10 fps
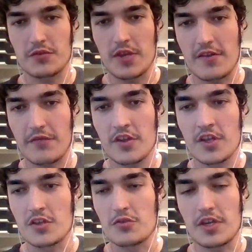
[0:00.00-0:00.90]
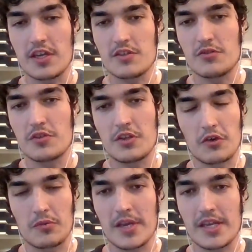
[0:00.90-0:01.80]
it
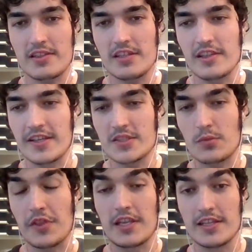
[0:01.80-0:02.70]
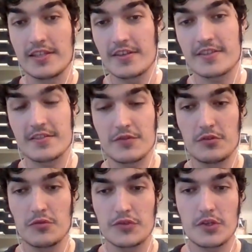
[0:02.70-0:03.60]
automatically links with analytics if you
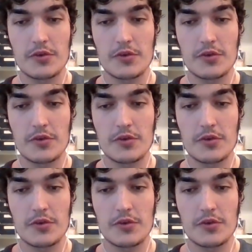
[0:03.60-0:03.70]
do so,